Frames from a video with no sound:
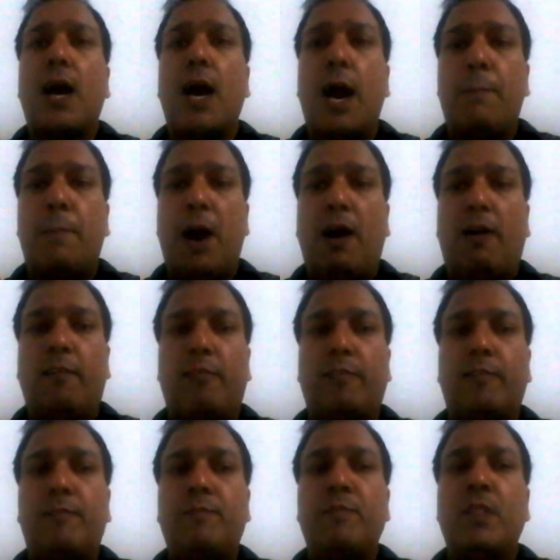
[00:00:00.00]
Abhava.
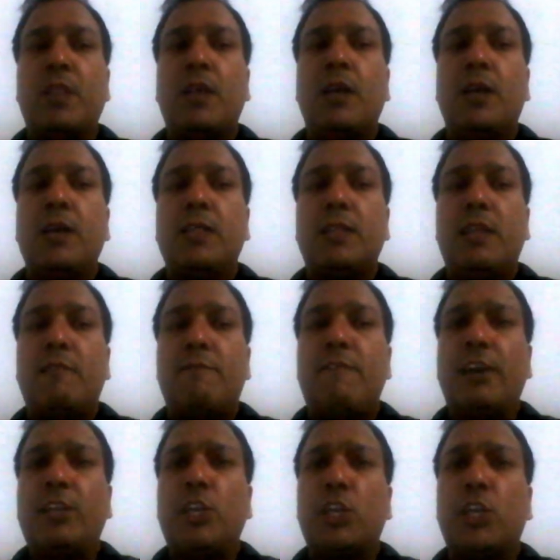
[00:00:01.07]
The
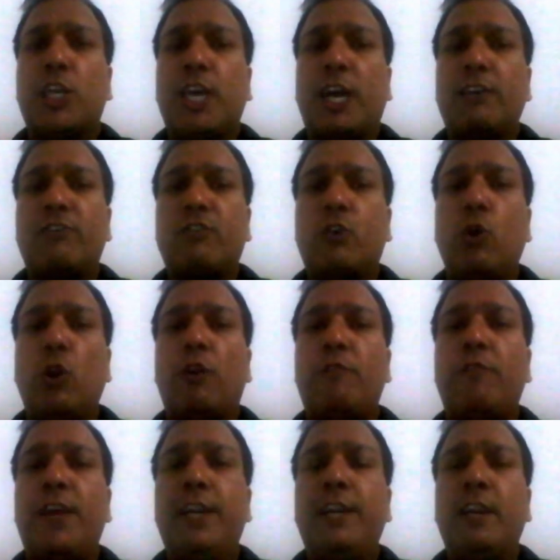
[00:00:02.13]
Vaisesika School
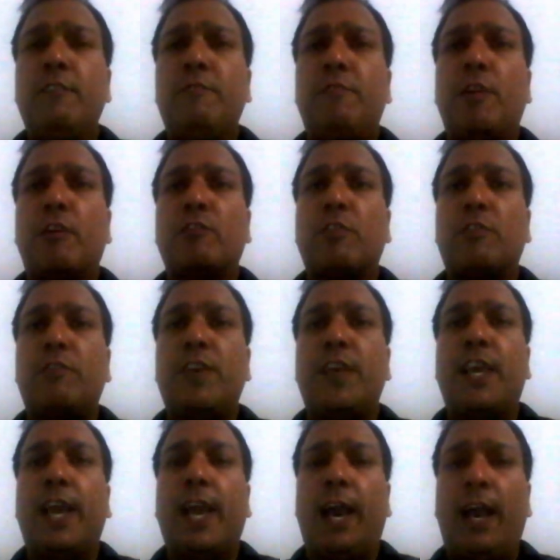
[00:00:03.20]
of Indian philosophy
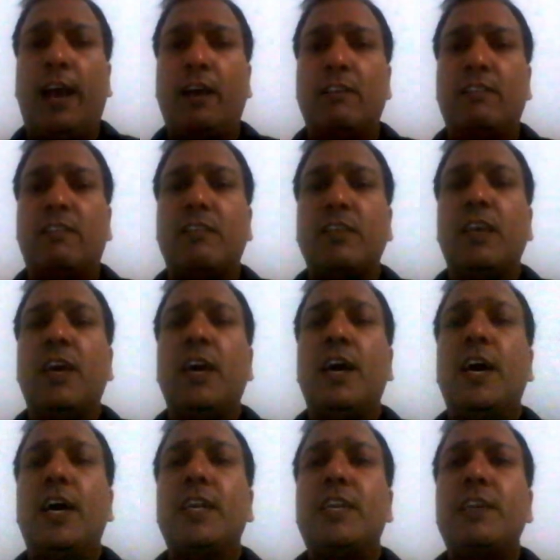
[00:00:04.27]
has
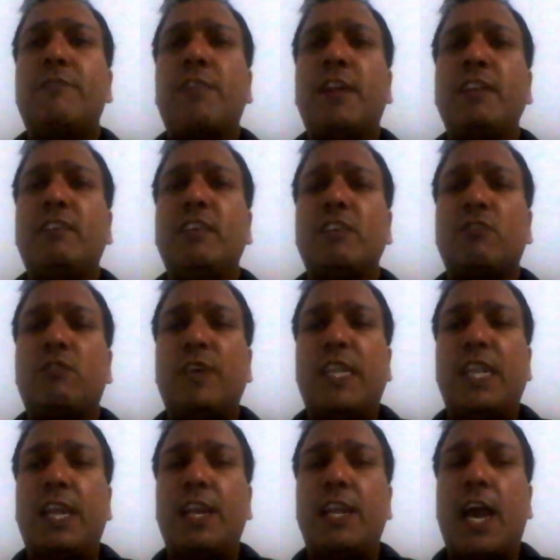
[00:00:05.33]
differences with
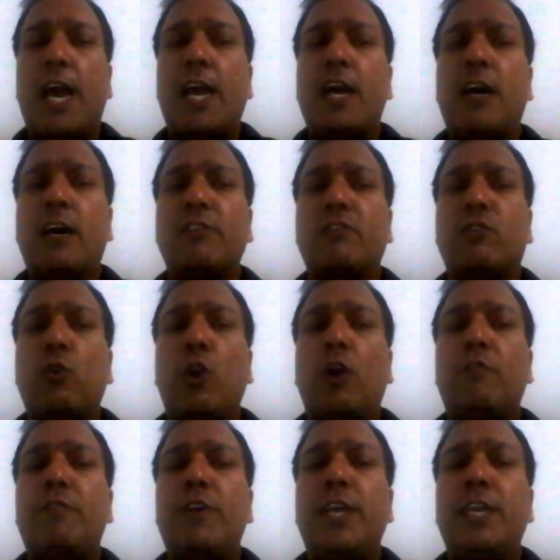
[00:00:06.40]
the Nyaya School
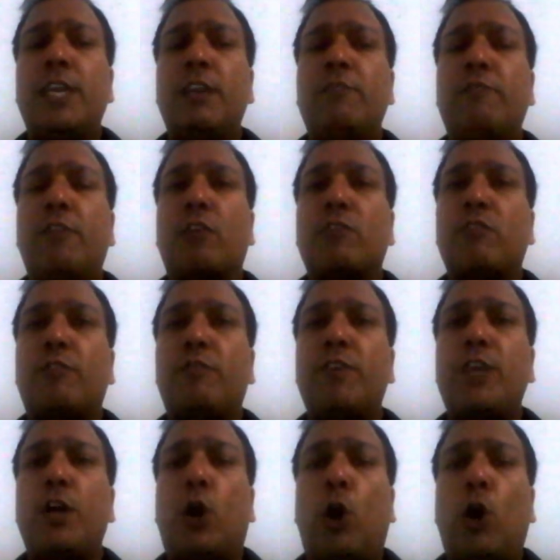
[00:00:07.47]
of Indian
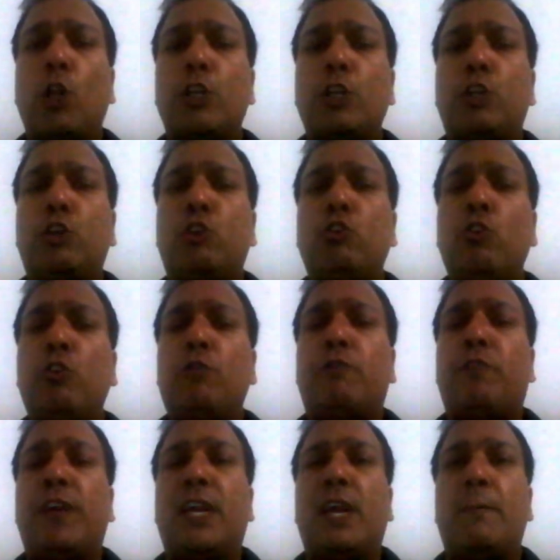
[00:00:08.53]
philosophy on 2
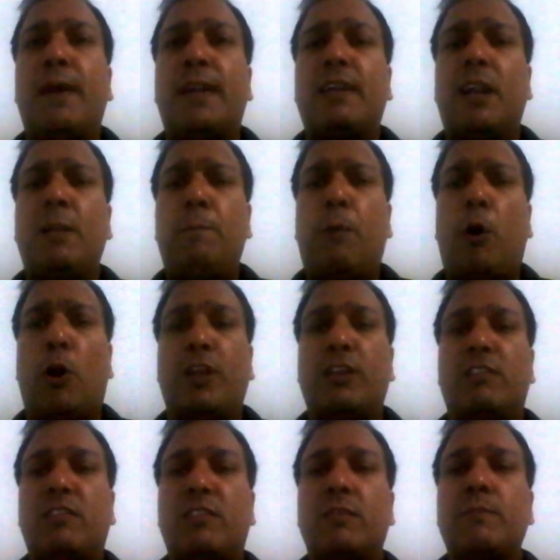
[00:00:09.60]
fundamental
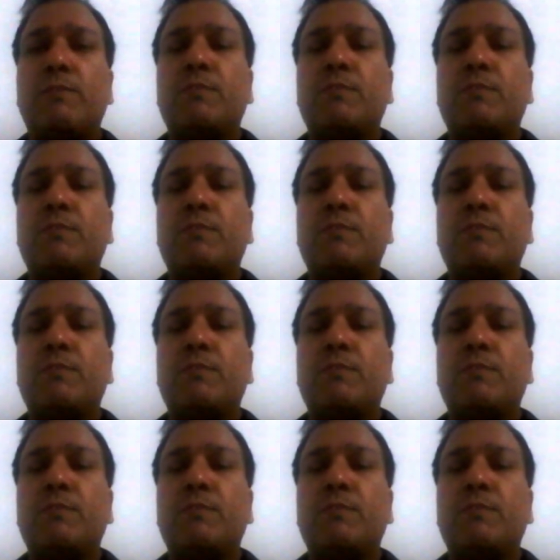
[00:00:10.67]
points.